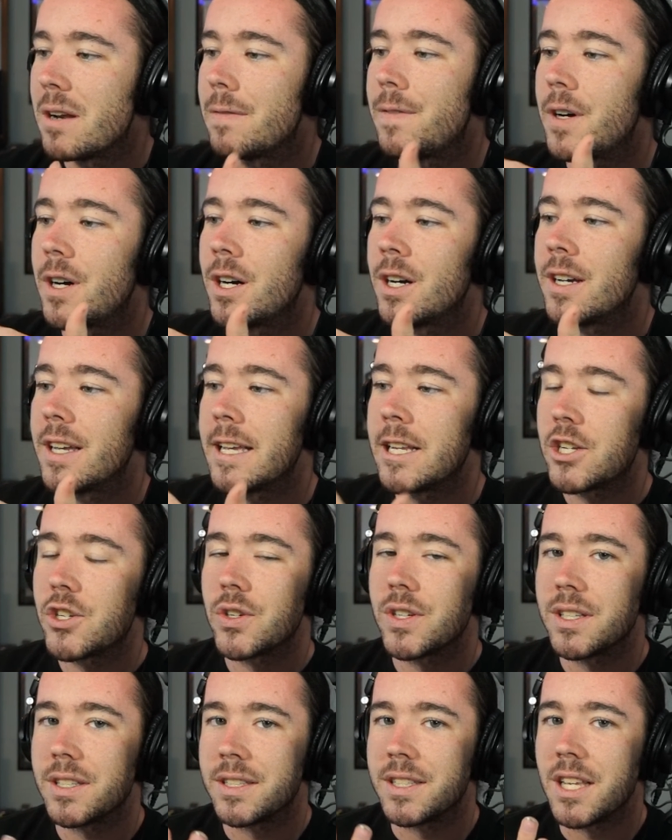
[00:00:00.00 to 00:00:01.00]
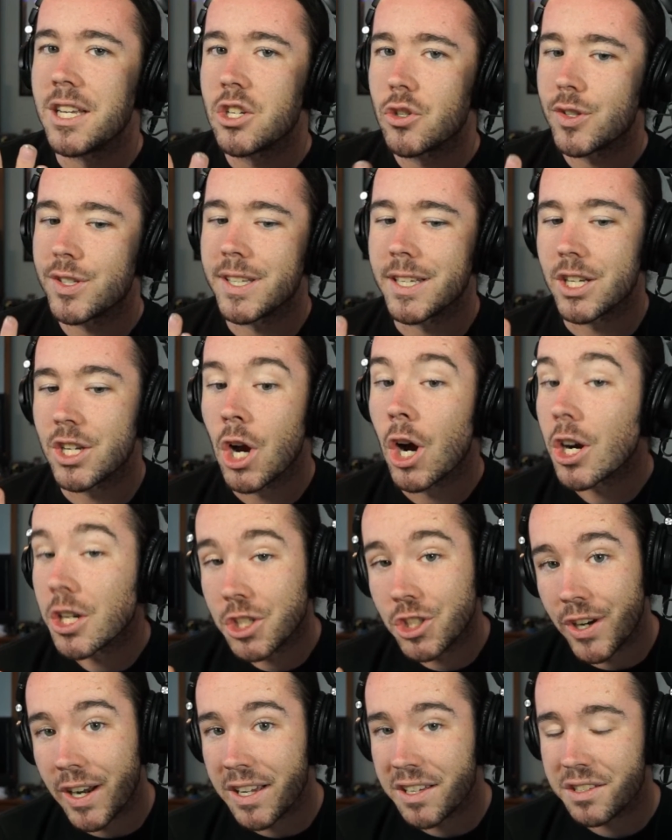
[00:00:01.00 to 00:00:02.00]
an interesting
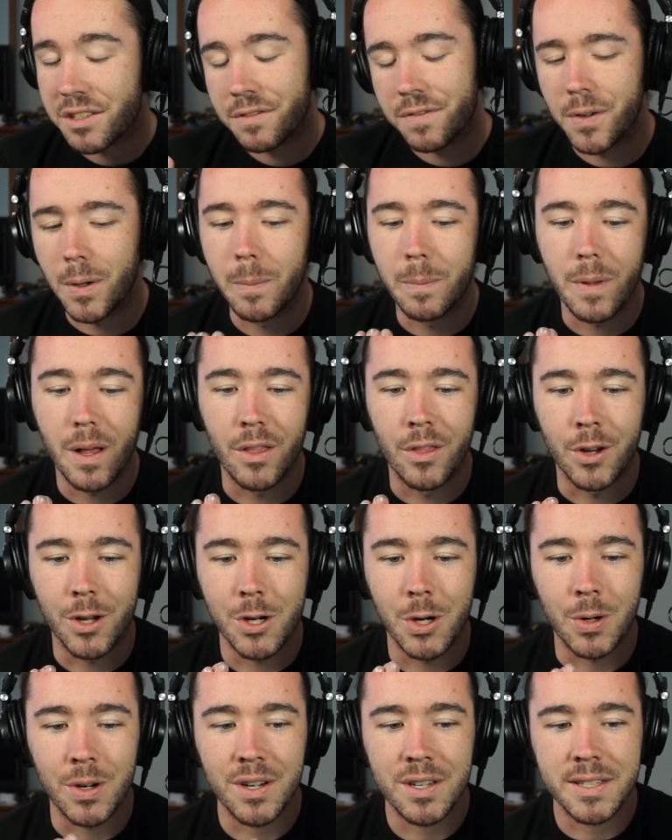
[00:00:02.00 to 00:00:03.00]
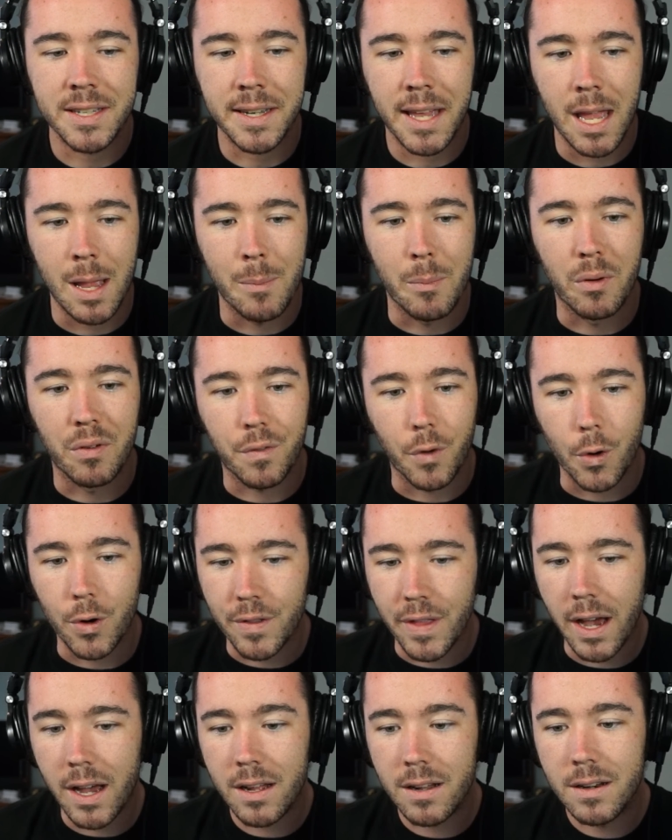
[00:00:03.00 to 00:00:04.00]
contrast from the chorus that came before
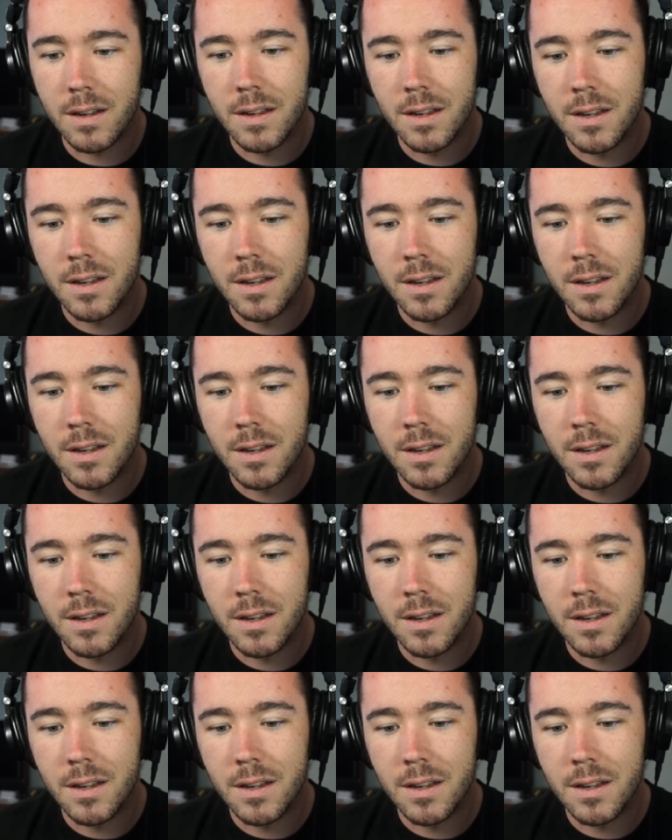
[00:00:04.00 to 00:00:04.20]
that.